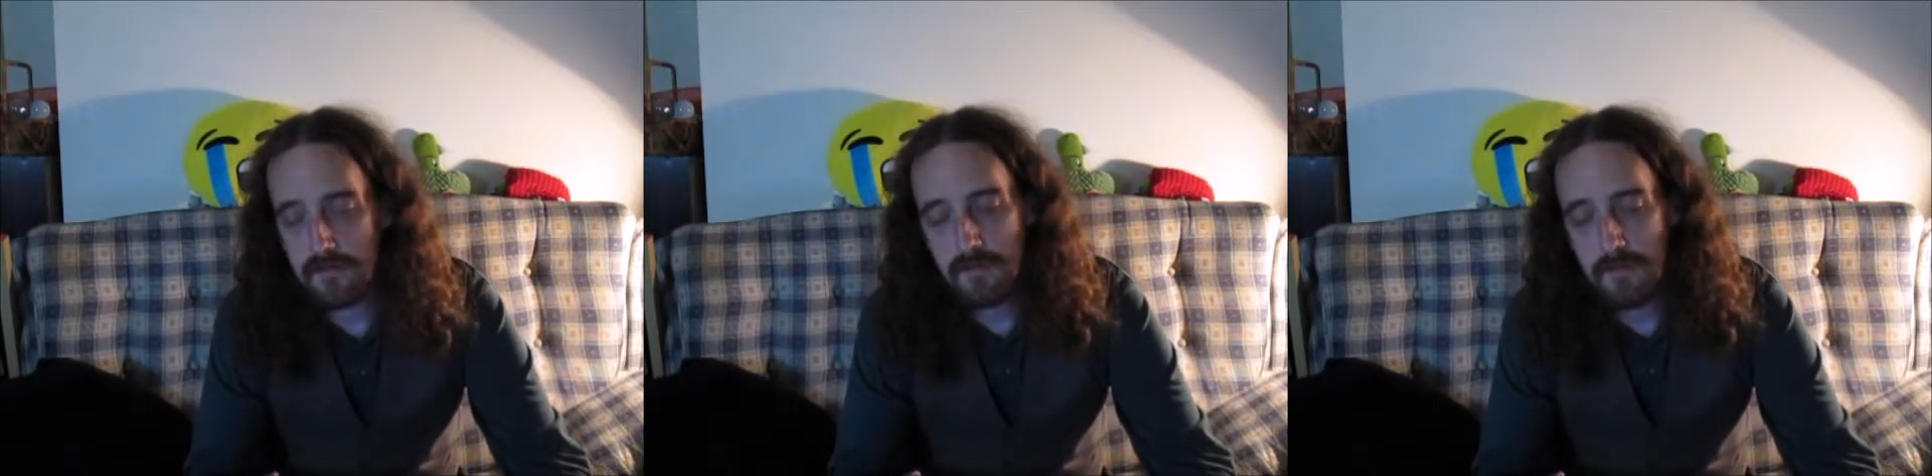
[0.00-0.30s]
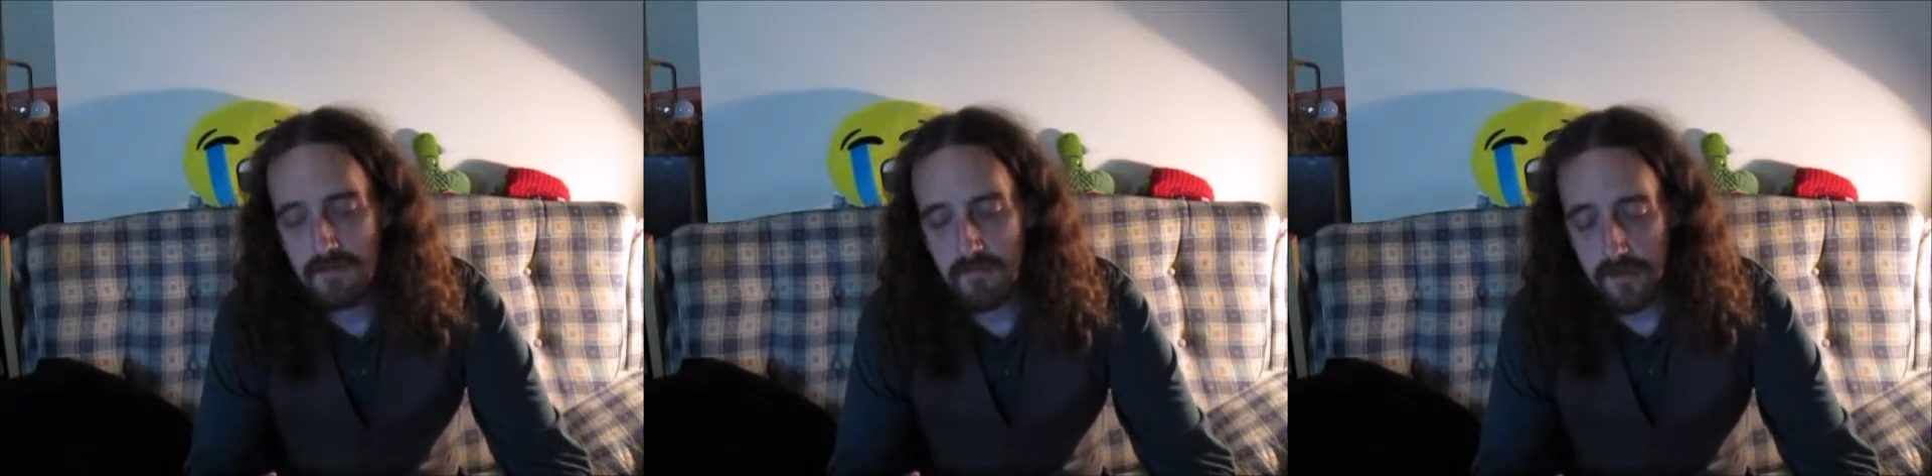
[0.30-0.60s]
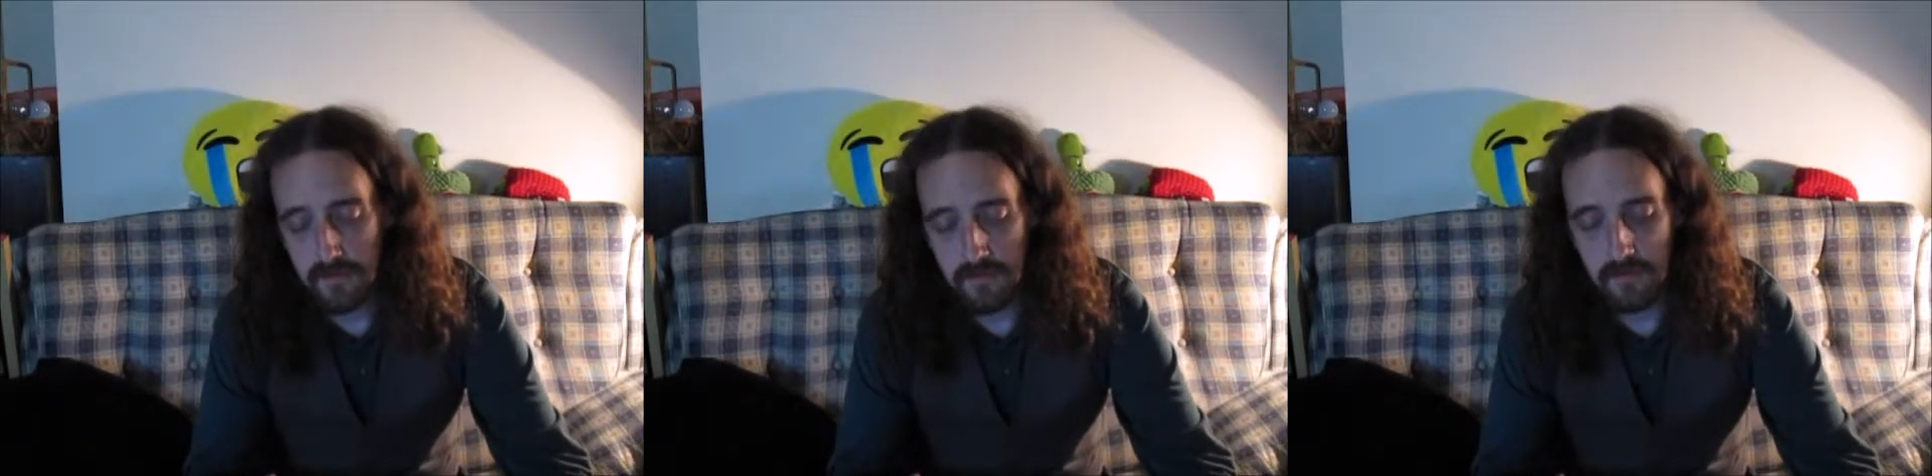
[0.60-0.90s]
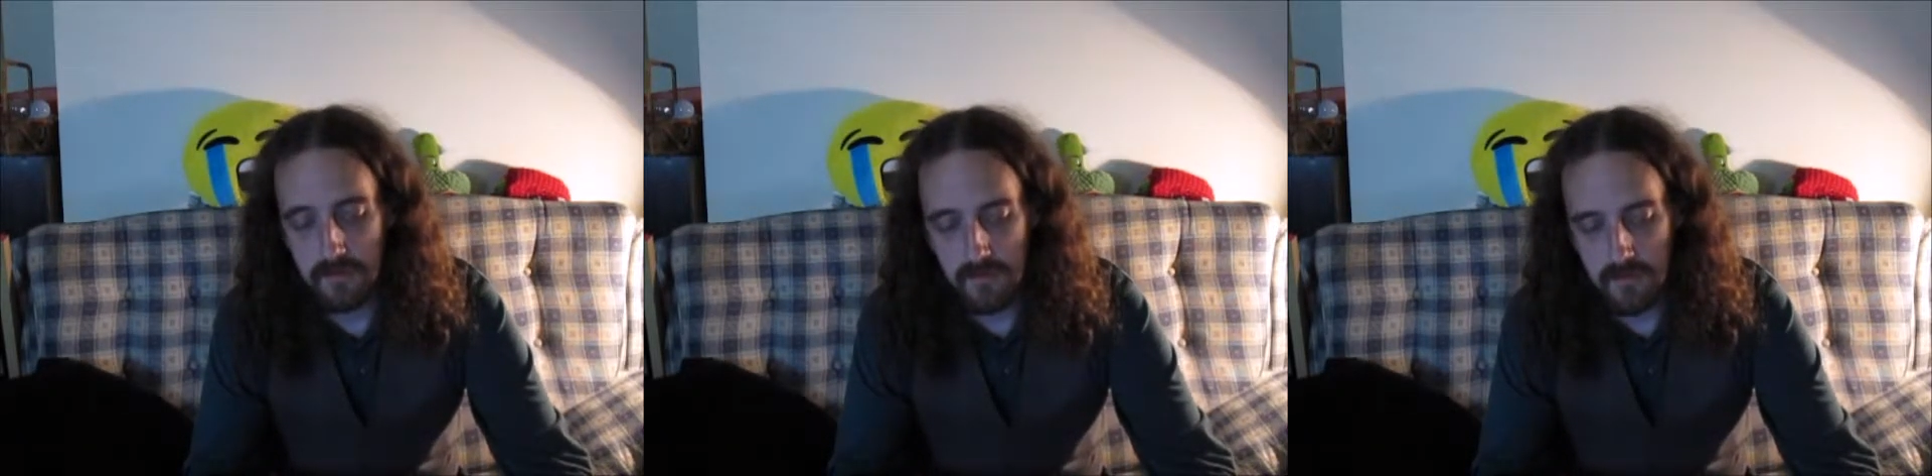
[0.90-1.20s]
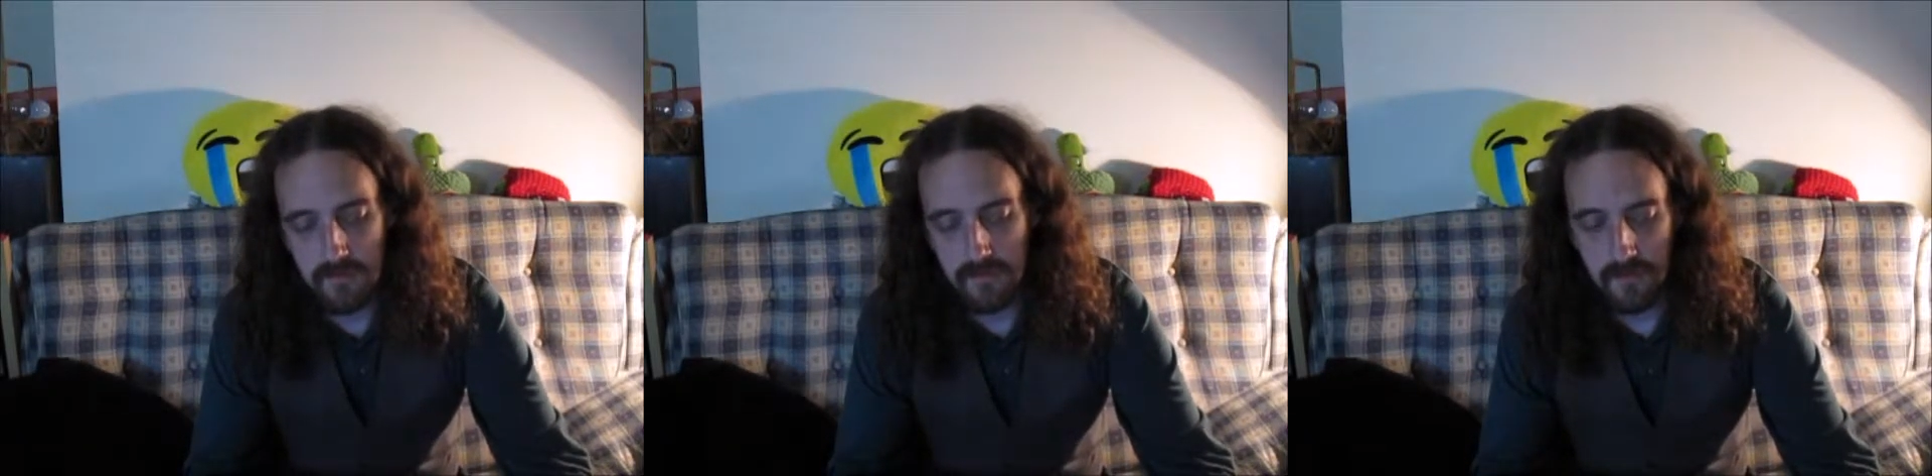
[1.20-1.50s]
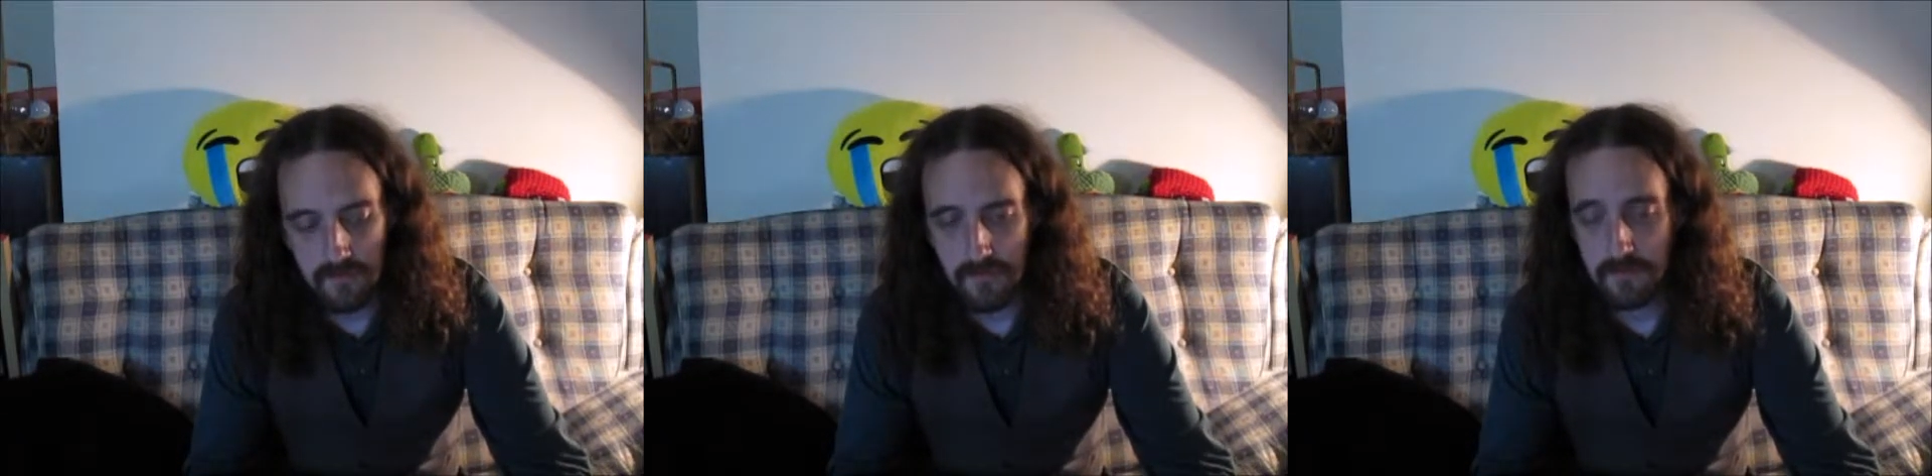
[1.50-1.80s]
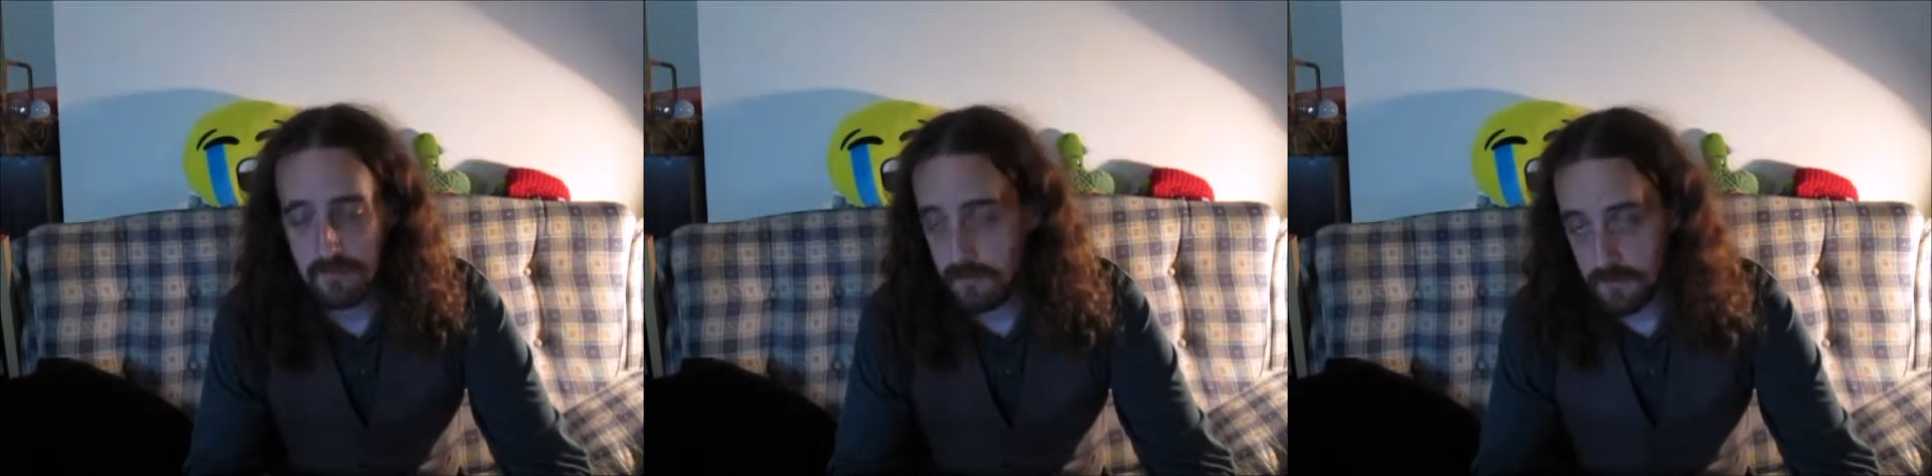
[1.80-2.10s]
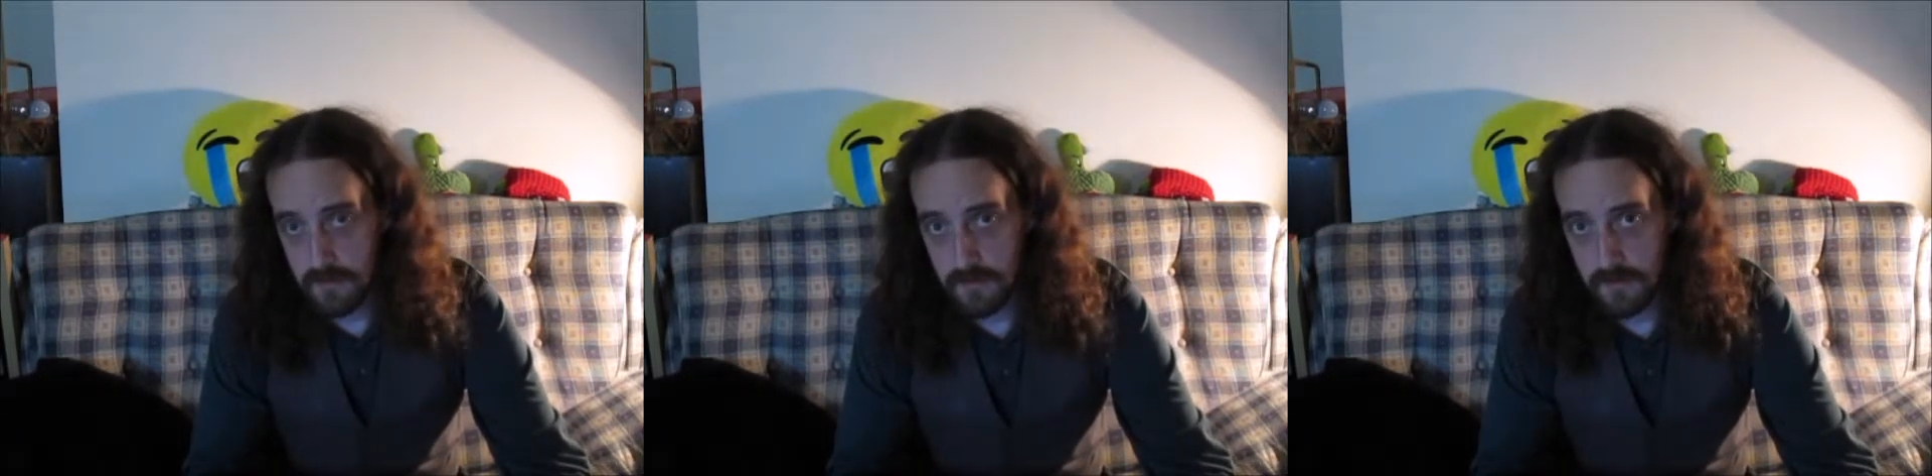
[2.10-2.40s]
to be fair, the cookies tasted good.